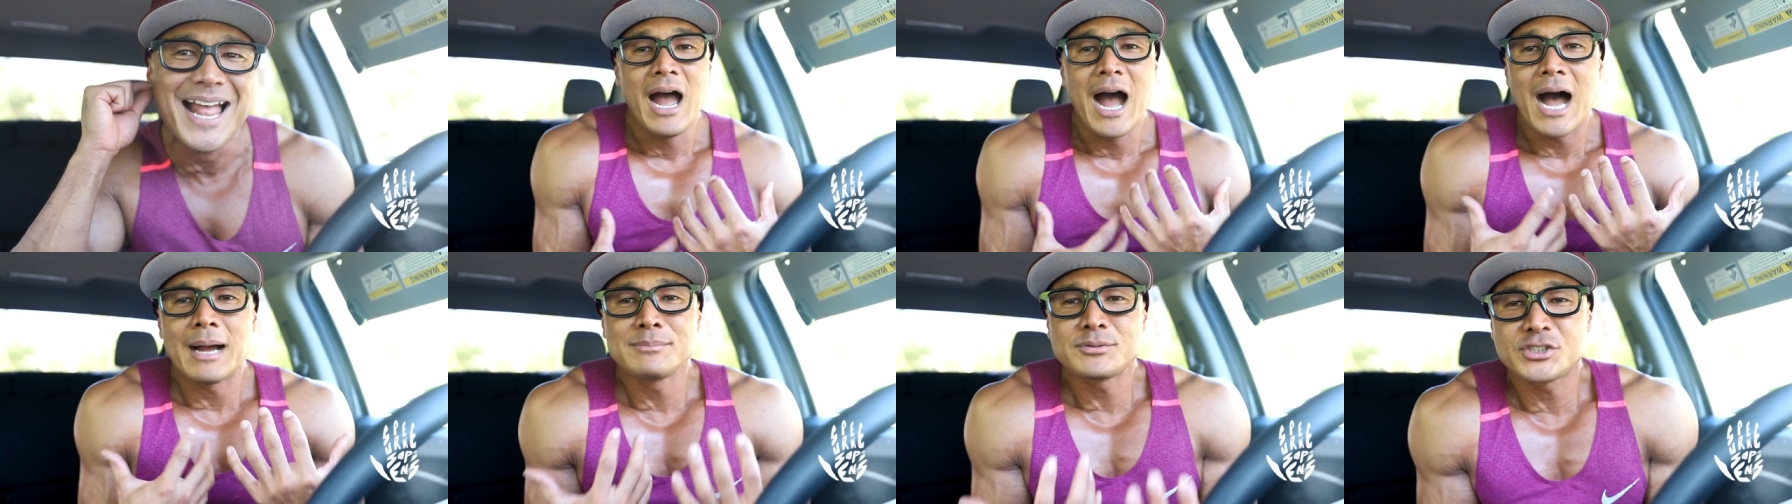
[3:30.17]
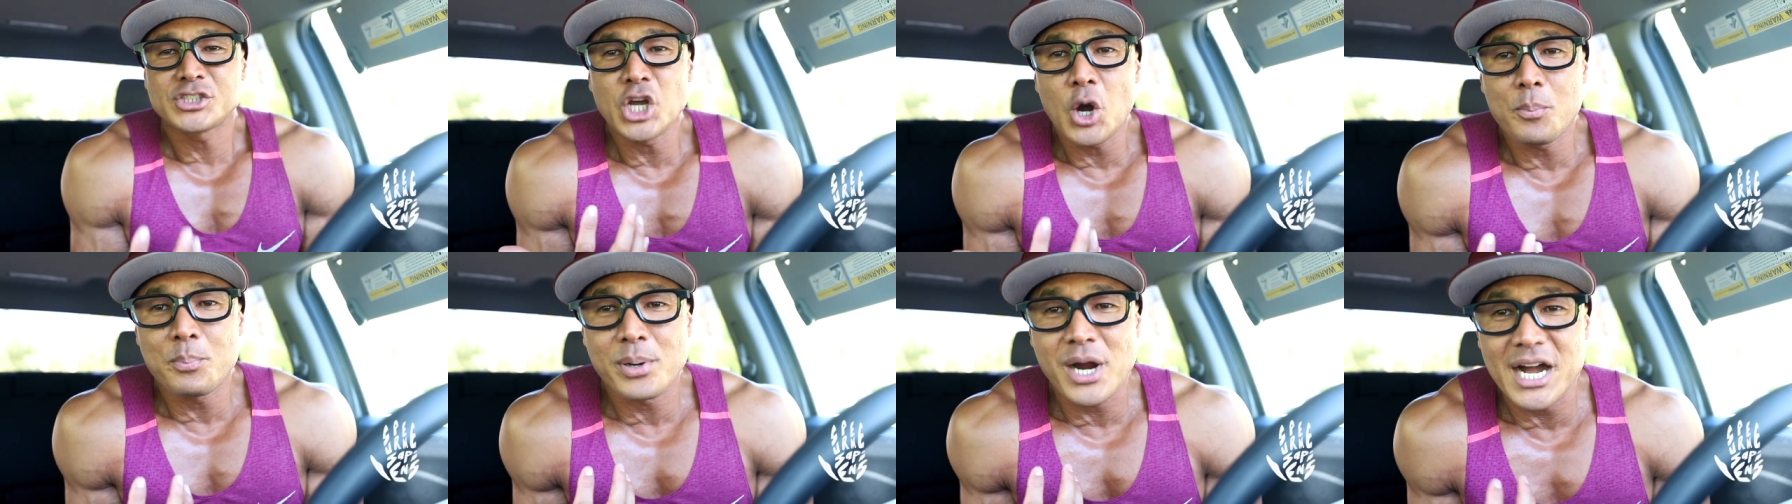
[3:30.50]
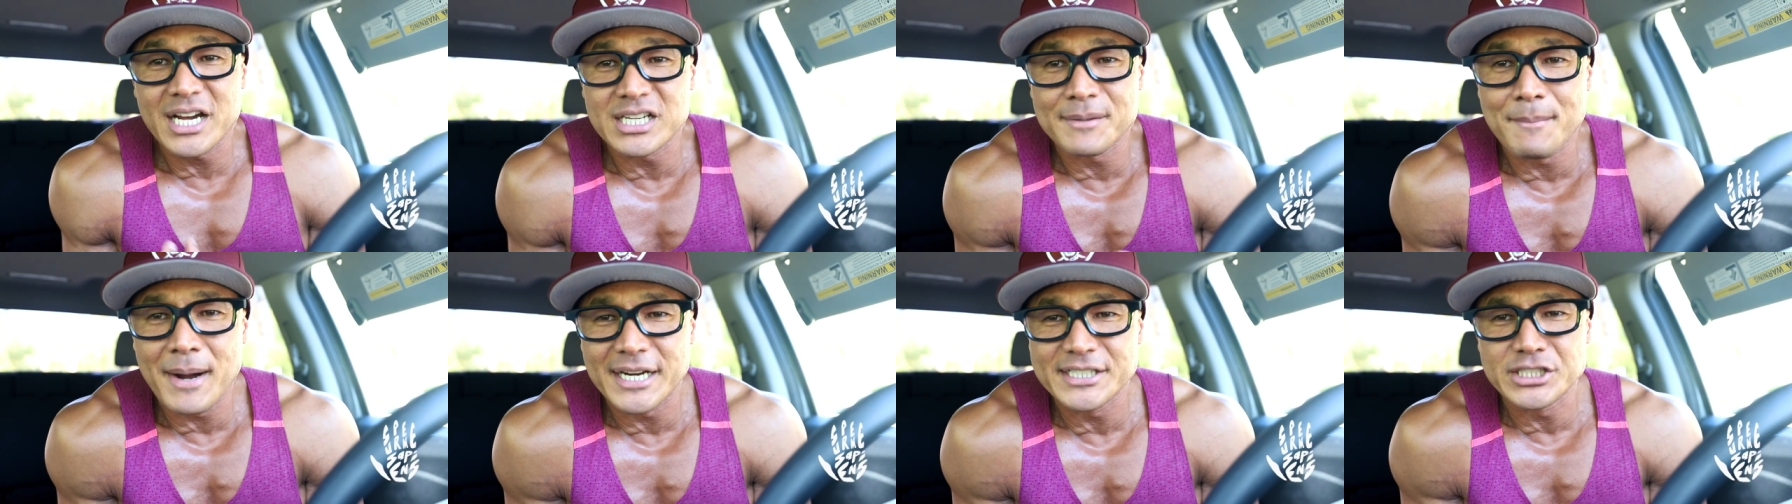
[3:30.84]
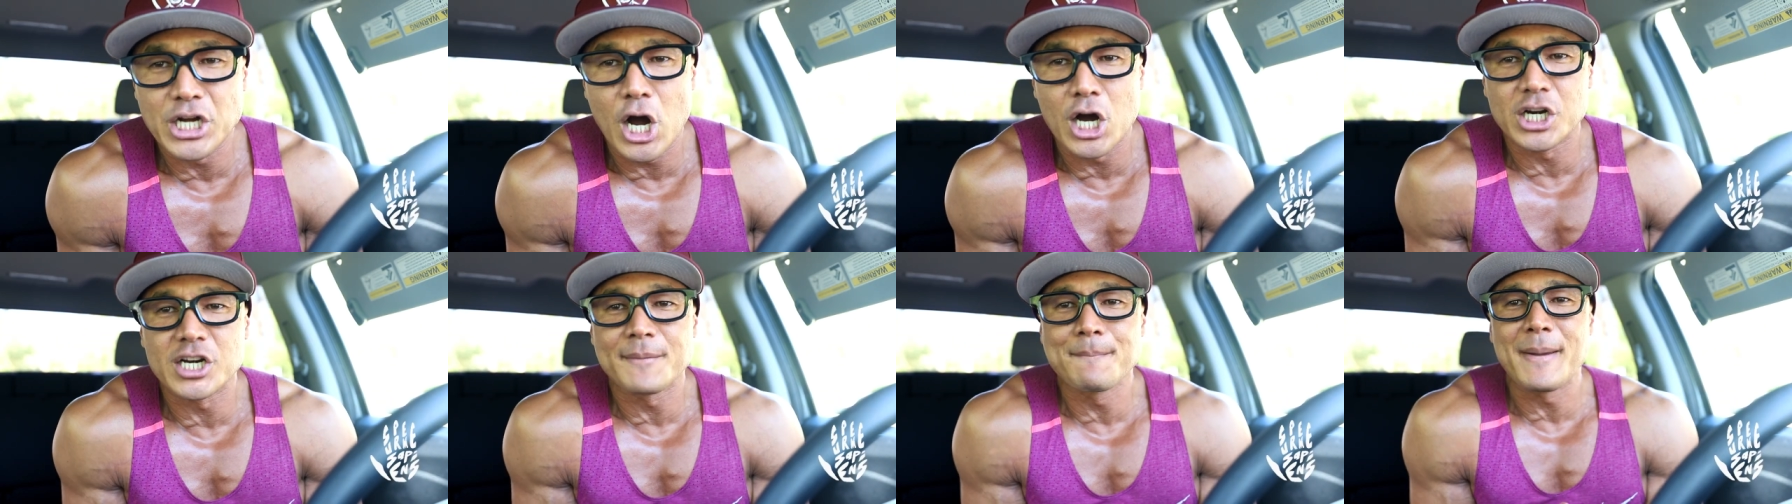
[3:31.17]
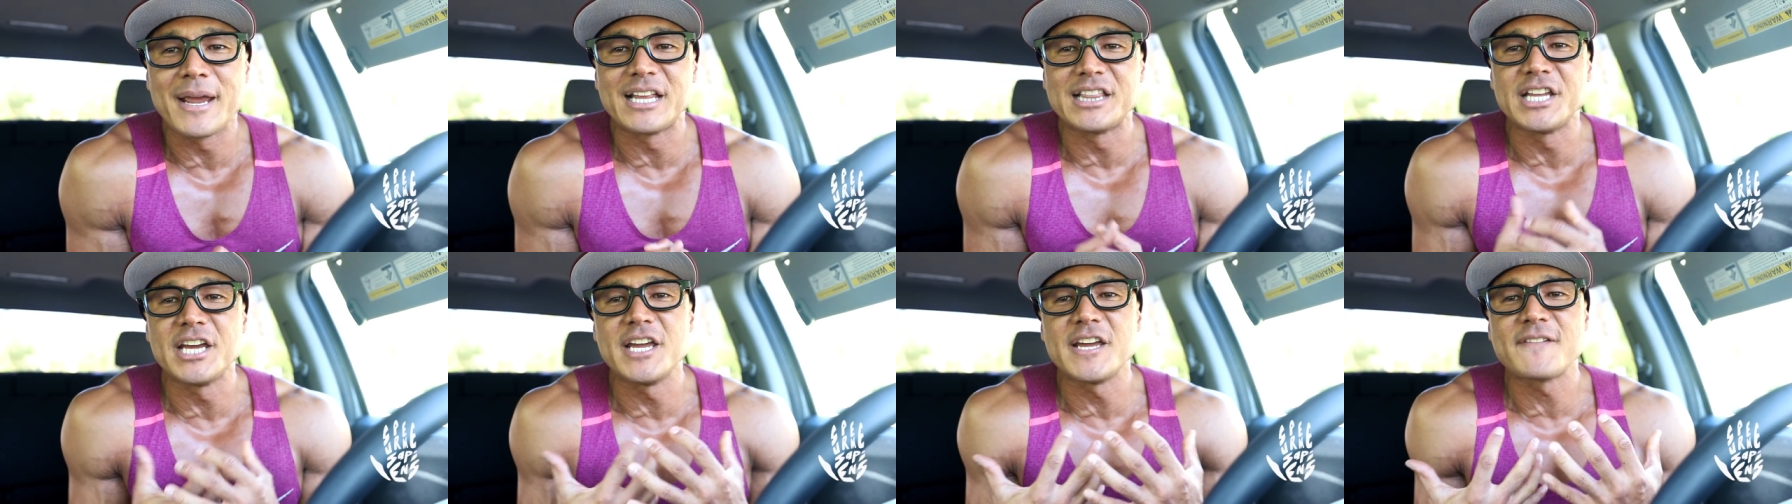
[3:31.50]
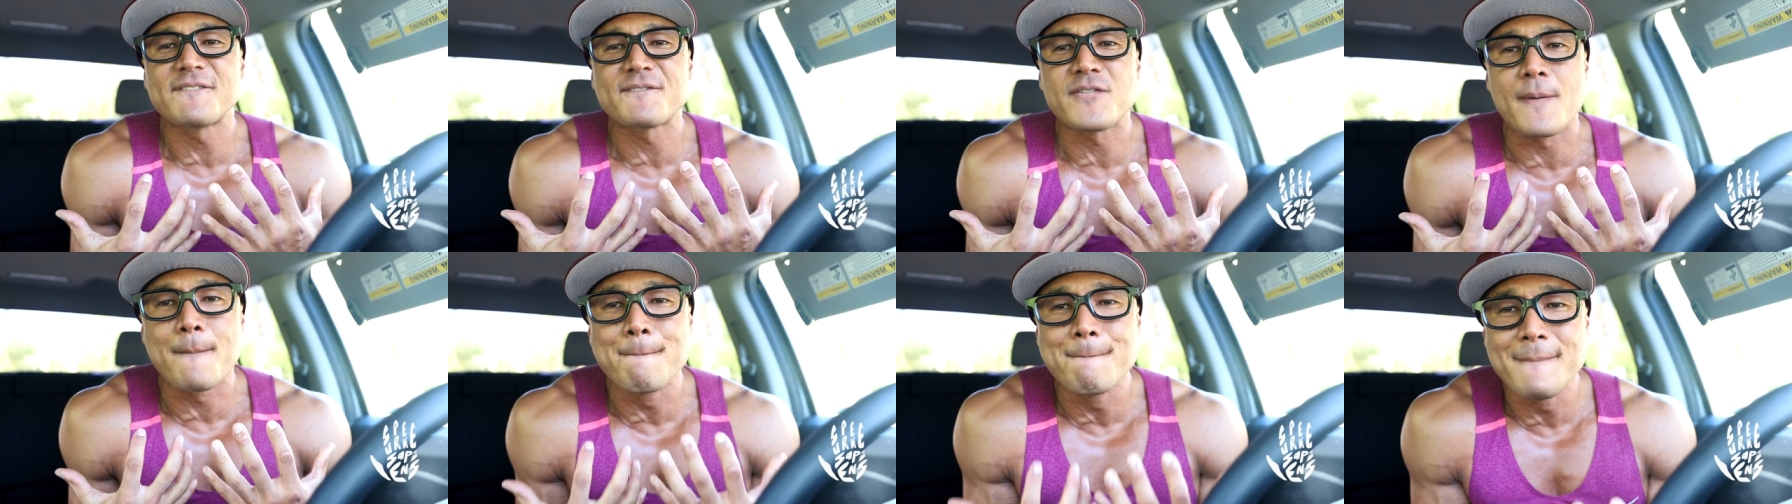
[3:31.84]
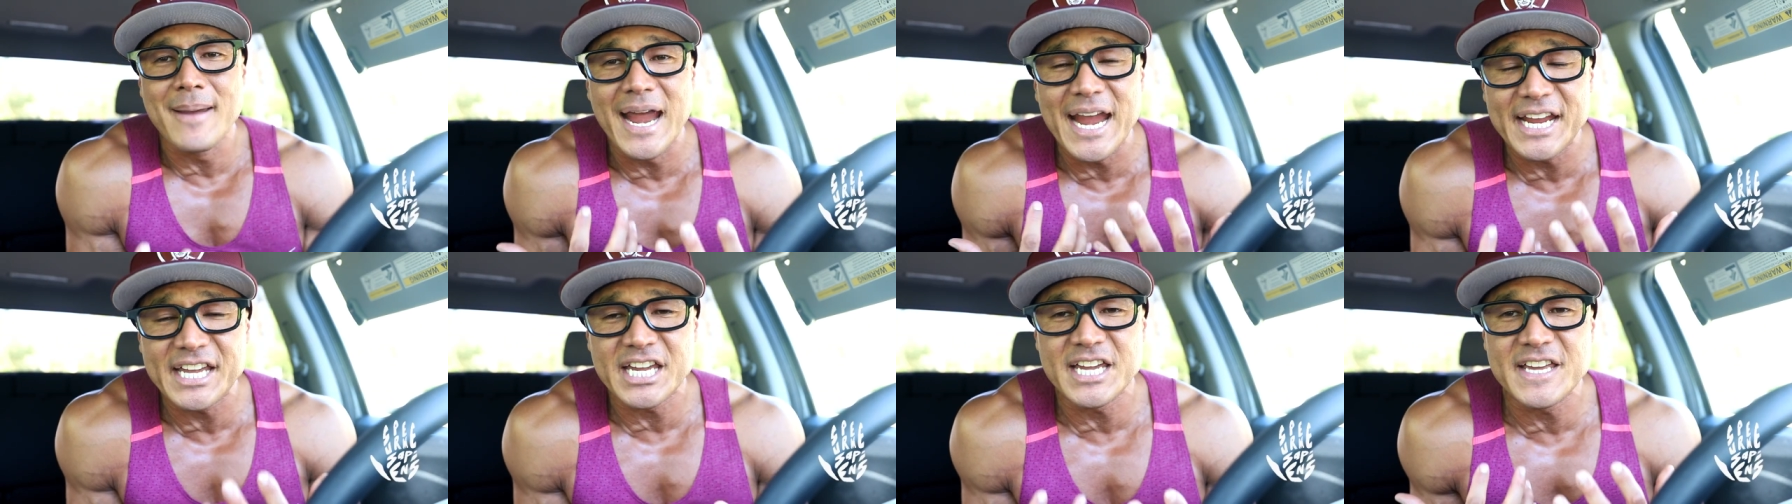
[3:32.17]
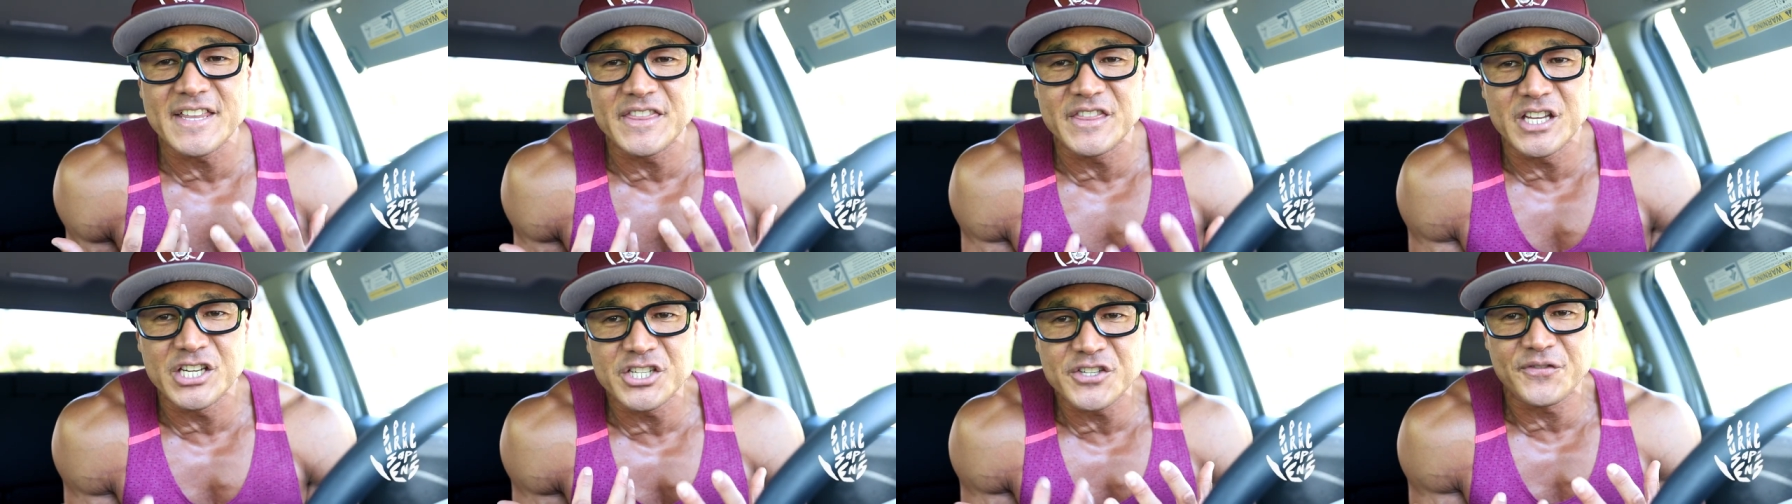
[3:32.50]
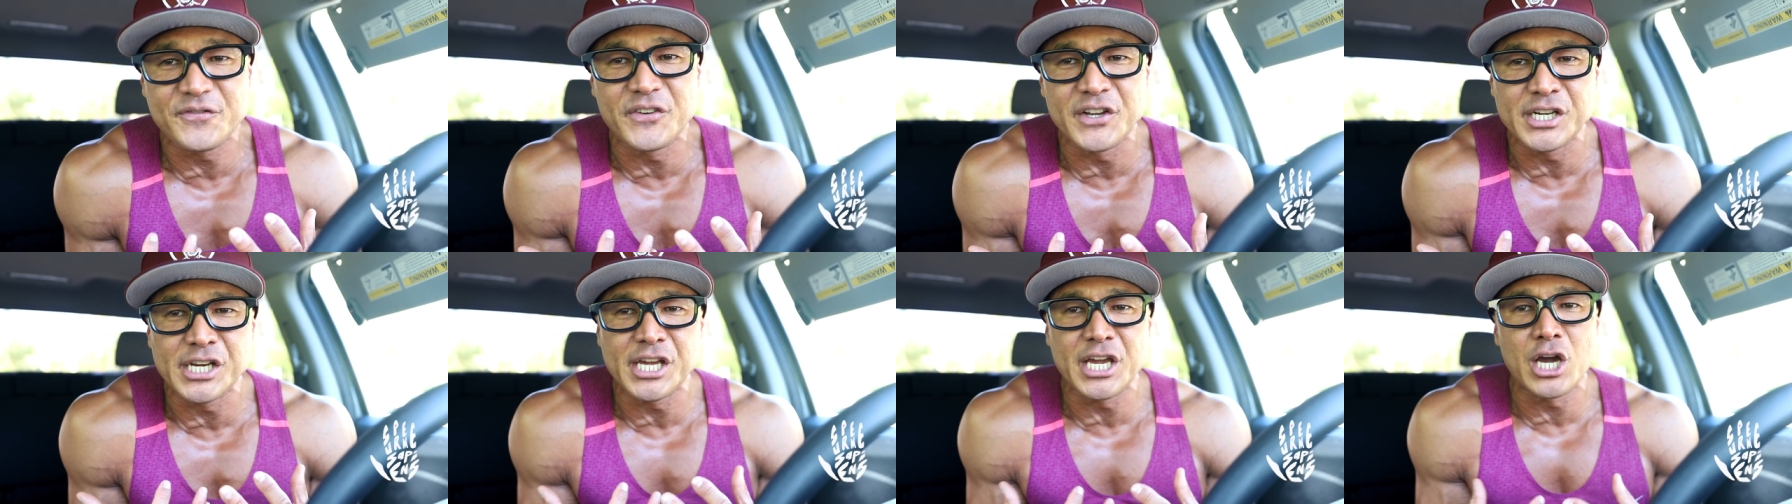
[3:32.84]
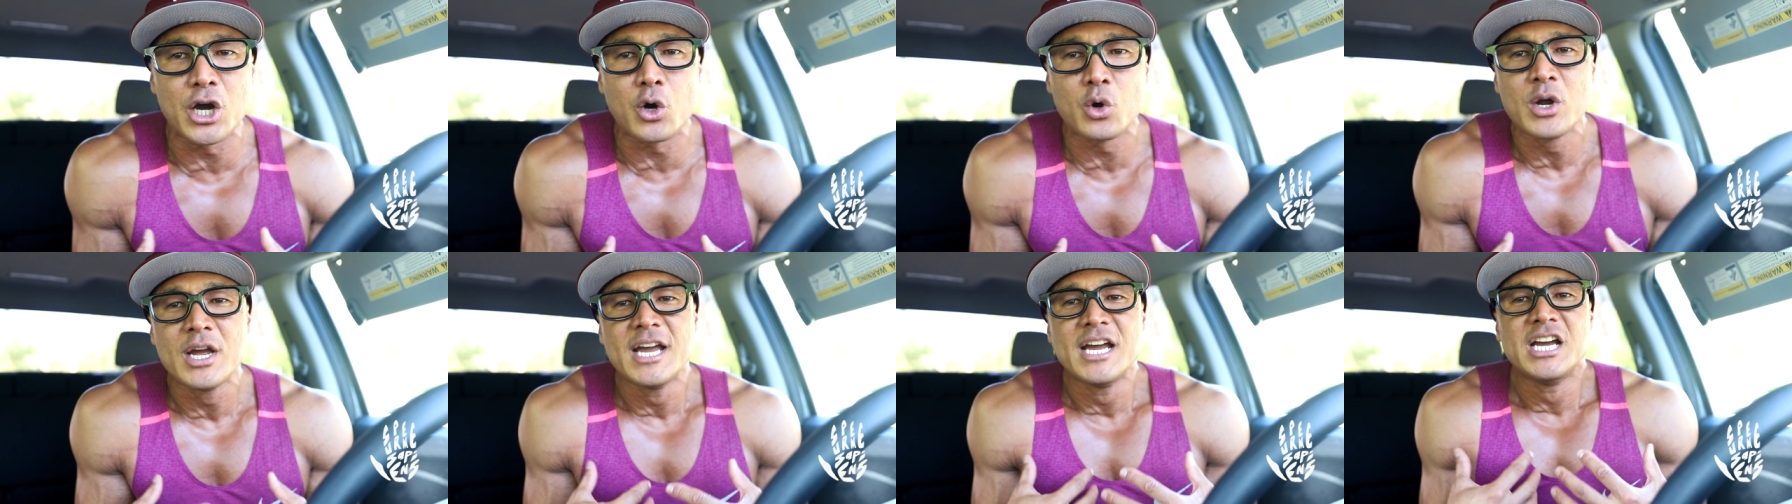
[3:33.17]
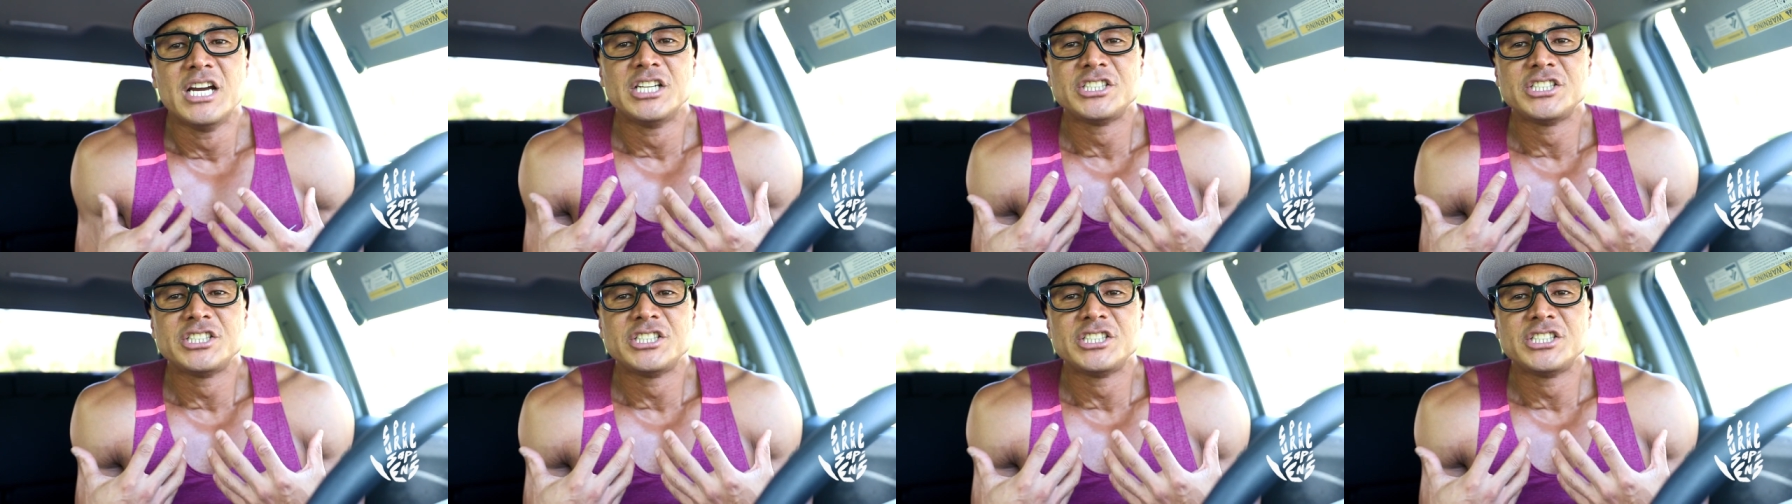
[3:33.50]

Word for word: I'm so proud of my daughter, Mei Ling, for making this video.